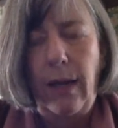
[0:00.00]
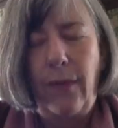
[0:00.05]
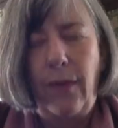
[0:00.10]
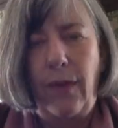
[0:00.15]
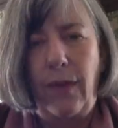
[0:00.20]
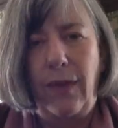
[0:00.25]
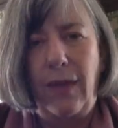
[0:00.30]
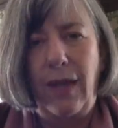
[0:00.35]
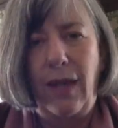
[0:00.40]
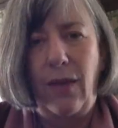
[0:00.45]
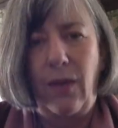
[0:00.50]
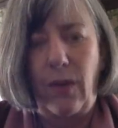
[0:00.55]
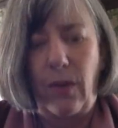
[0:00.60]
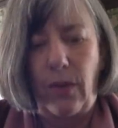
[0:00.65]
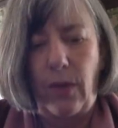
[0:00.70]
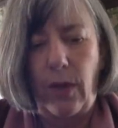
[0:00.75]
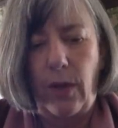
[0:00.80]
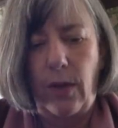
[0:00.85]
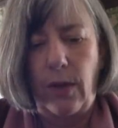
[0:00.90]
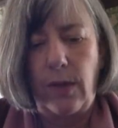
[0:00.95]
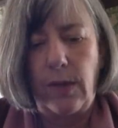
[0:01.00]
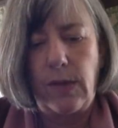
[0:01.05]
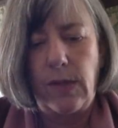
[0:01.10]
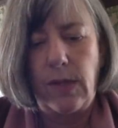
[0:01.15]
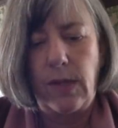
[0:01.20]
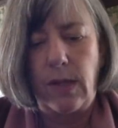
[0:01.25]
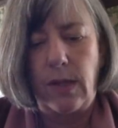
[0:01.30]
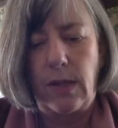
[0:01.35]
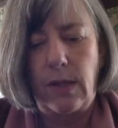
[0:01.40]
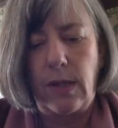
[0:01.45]
that there are those
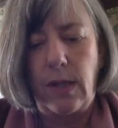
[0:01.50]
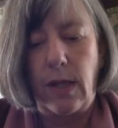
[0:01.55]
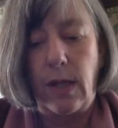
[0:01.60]
that